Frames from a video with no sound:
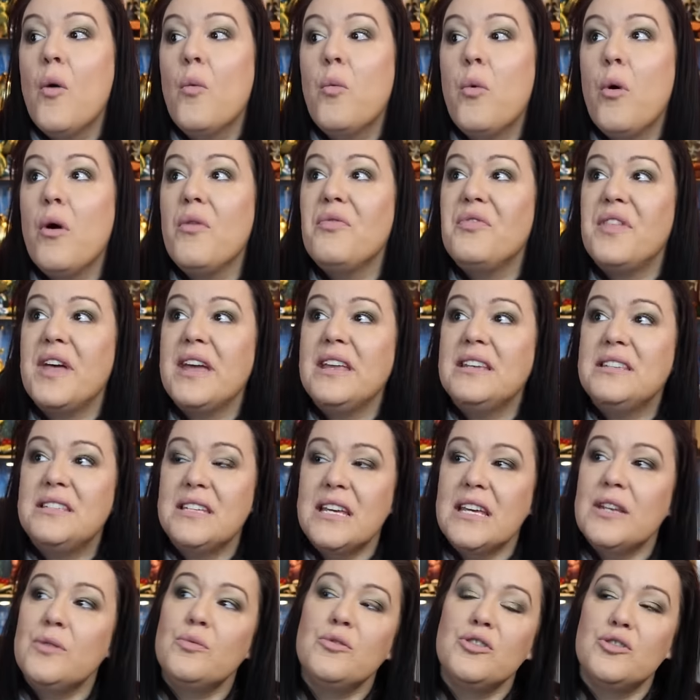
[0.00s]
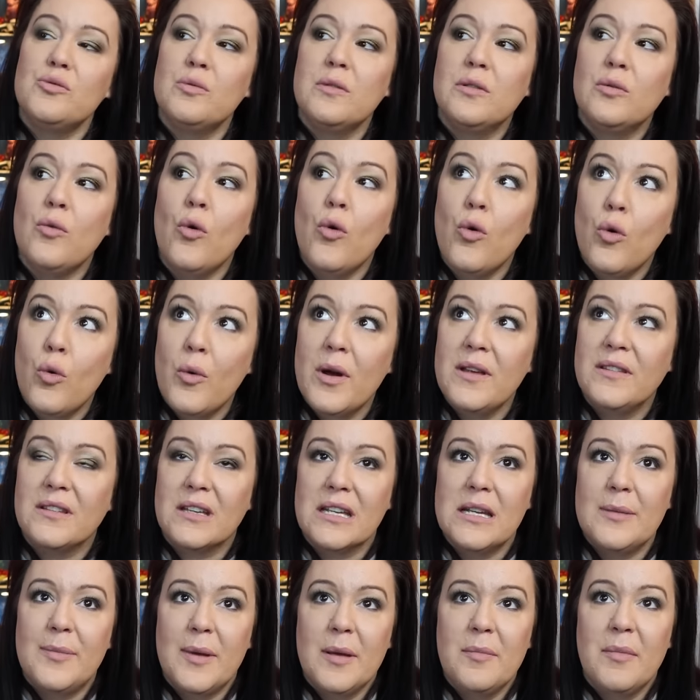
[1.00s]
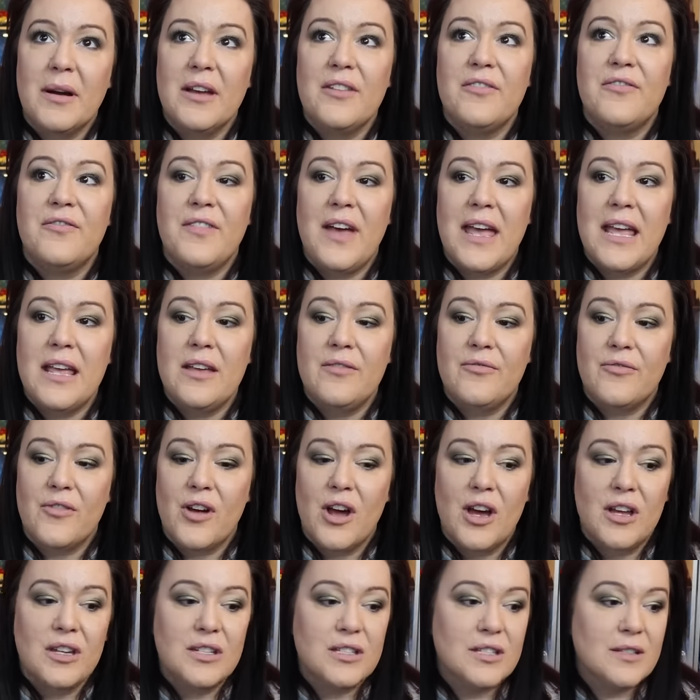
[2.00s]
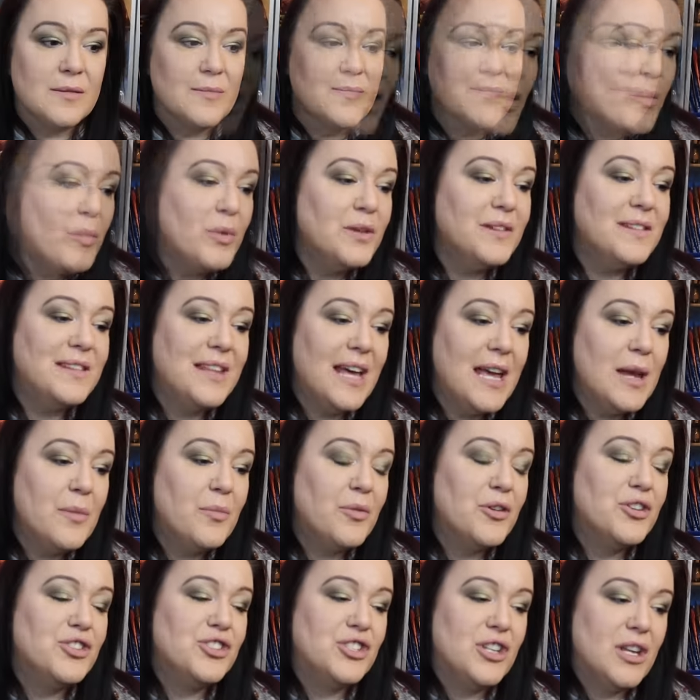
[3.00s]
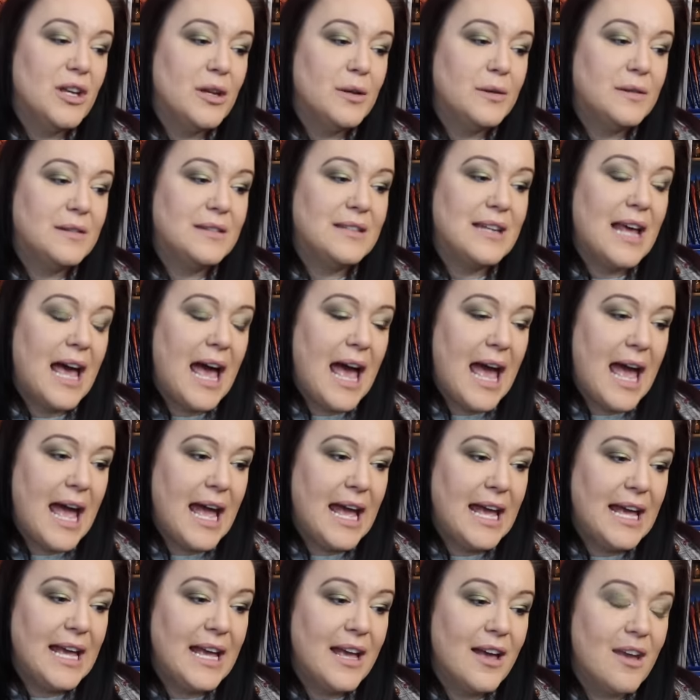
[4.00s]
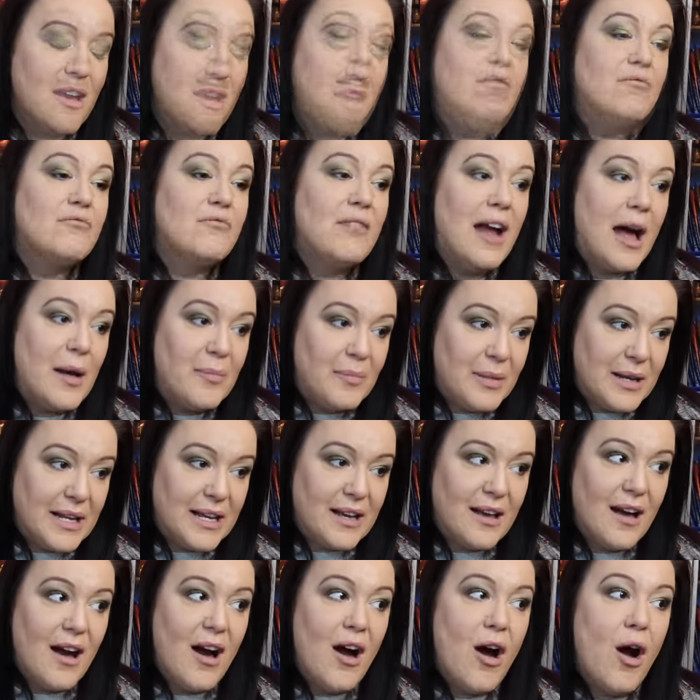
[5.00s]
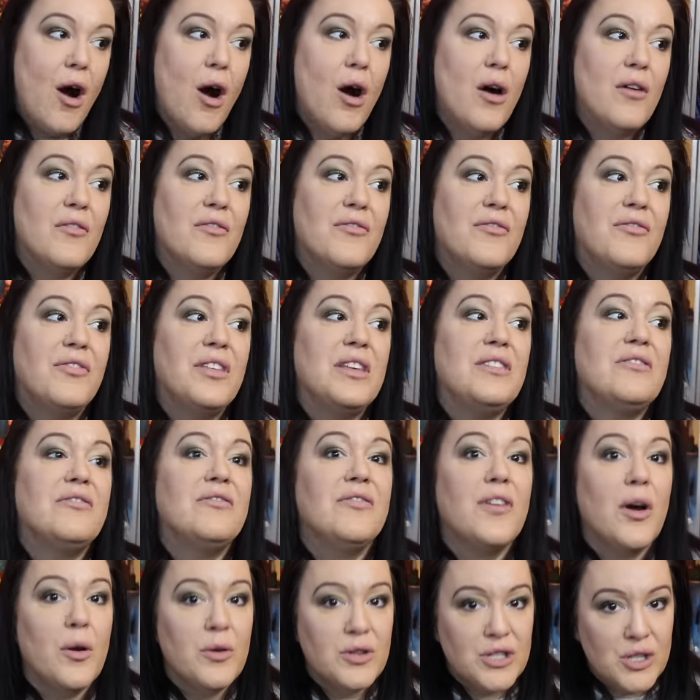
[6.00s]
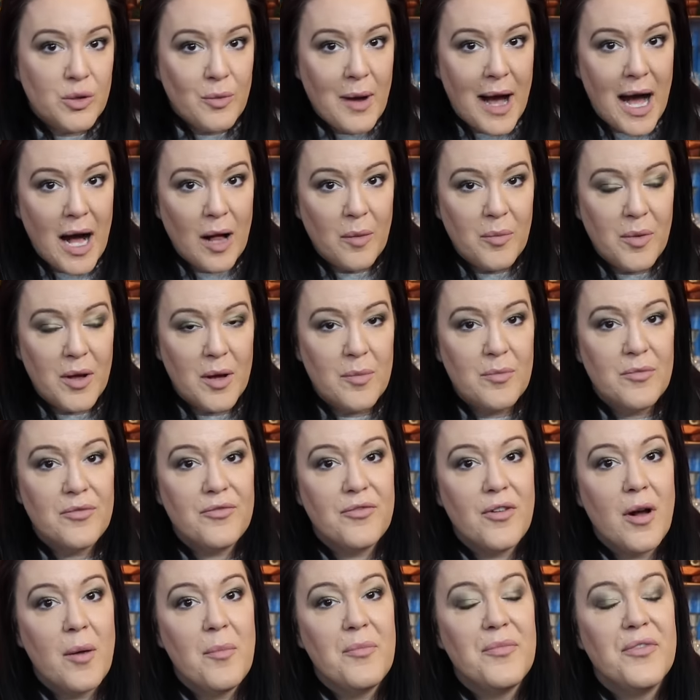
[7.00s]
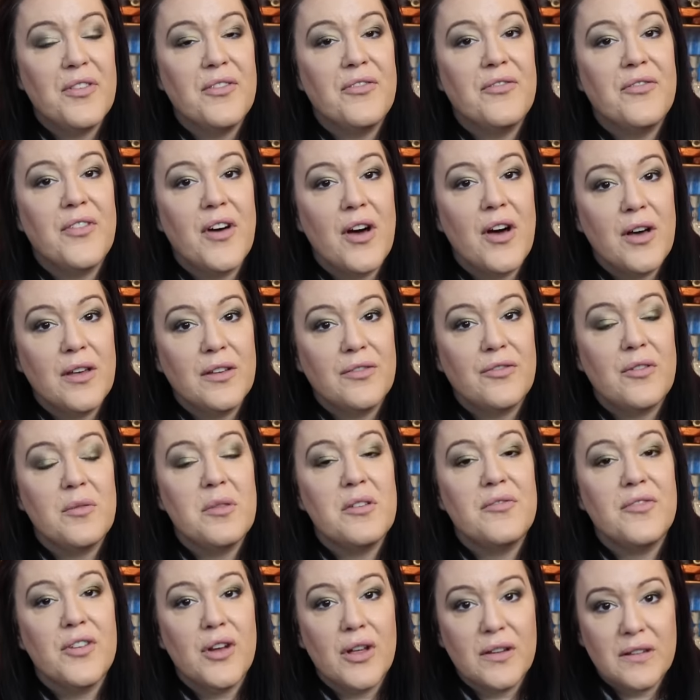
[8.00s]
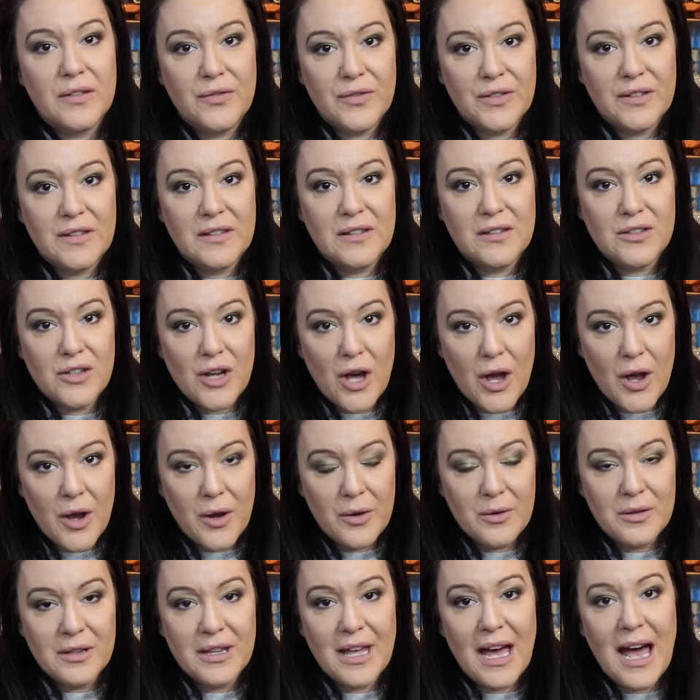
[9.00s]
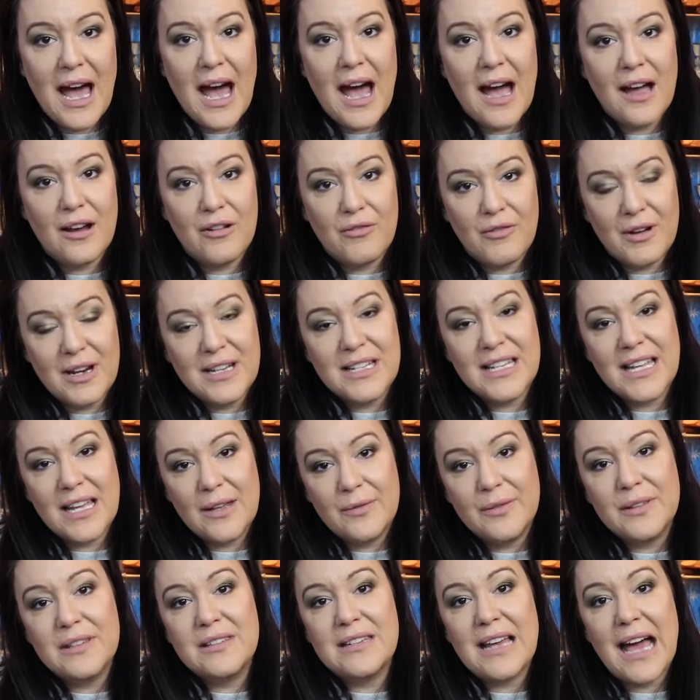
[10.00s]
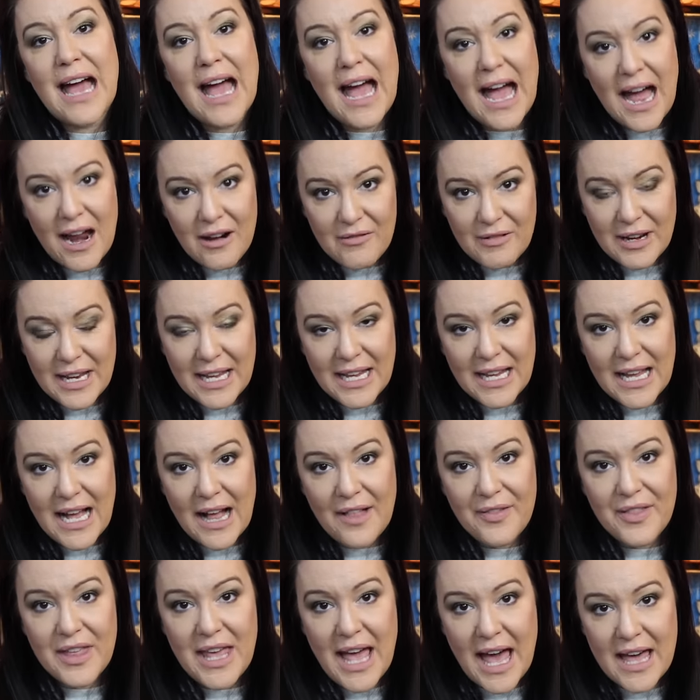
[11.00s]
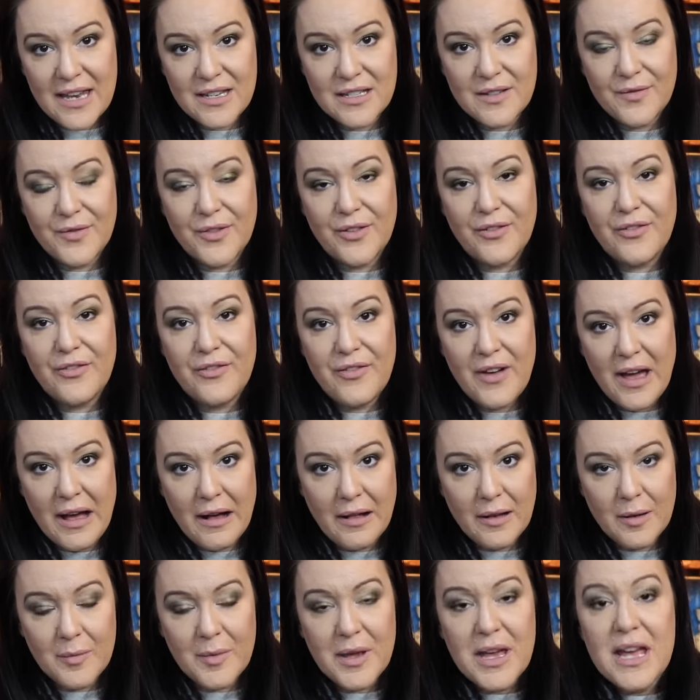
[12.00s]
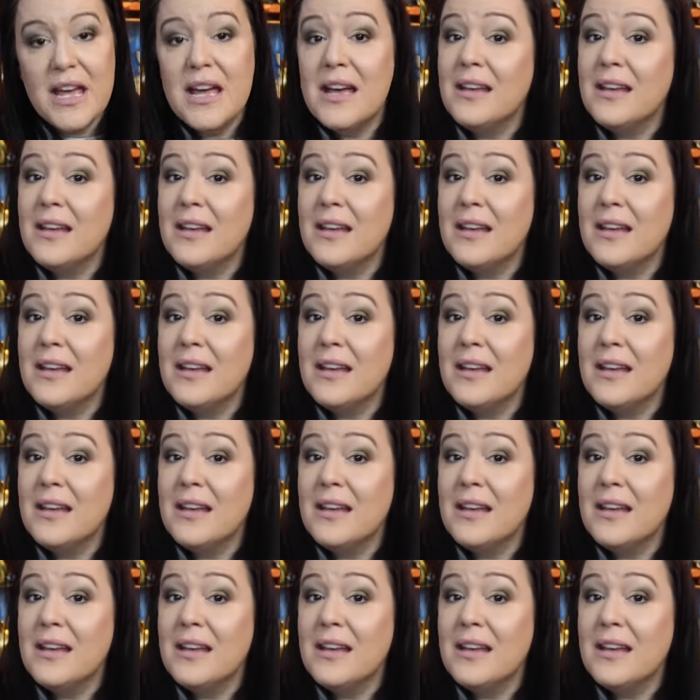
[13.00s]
What they did, which was always going to be my favourite was they produced a replica of the photo album from the from the Philosopher's Stone that Hagrid gives to Harry at the end of the film.